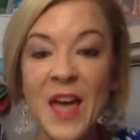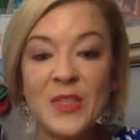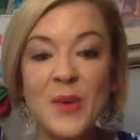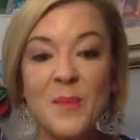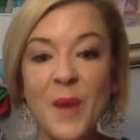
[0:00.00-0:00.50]

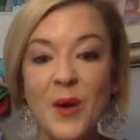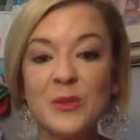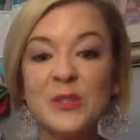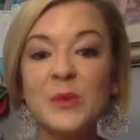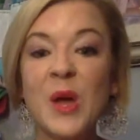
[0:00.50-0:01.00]
the
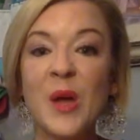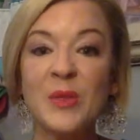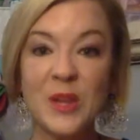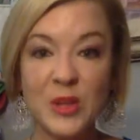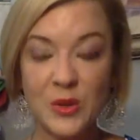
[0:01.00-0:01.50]
most
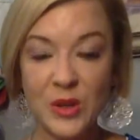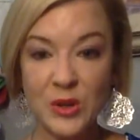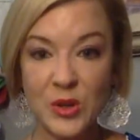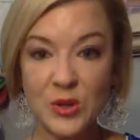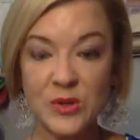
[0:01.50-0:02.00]
that you could
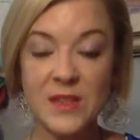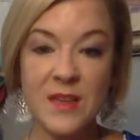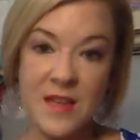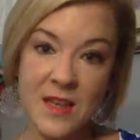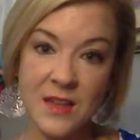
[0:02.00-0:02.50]
lose
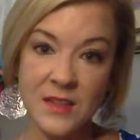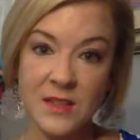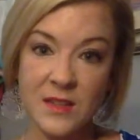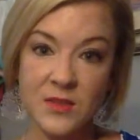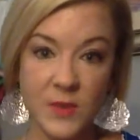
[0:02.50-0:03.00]
is
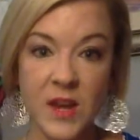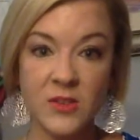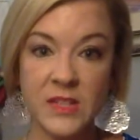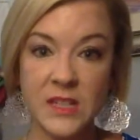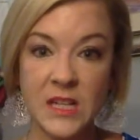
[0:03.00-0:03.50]

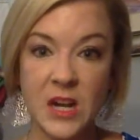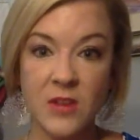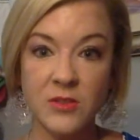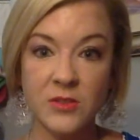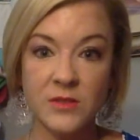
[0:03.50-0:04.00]

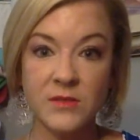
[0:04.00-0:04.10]
$360.